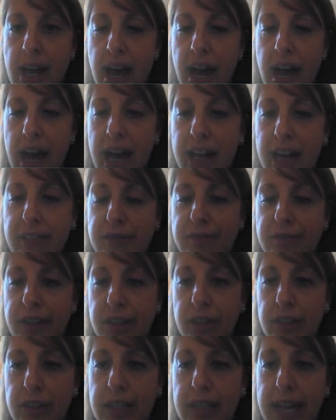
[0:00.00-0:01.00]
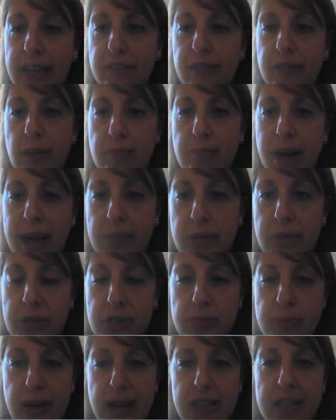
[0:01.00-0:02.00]
I feel like from my
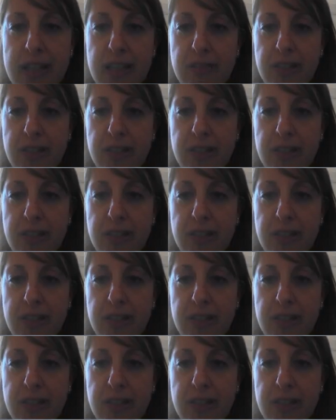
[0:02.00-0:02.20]
perspective,